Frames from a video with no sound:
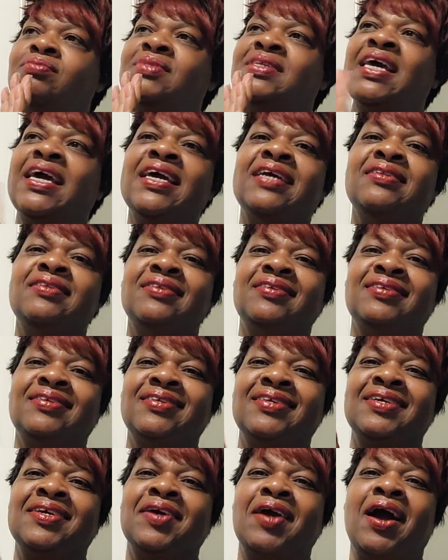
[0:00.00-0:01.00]

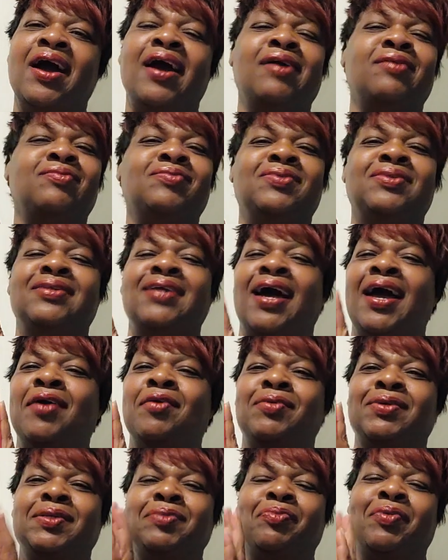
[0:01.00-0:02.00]
tense.
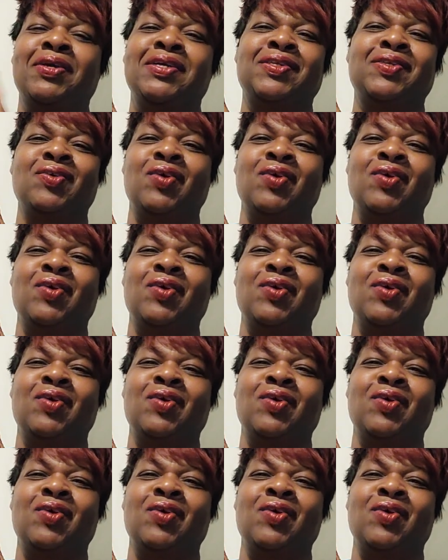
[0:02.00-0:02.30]
I was praying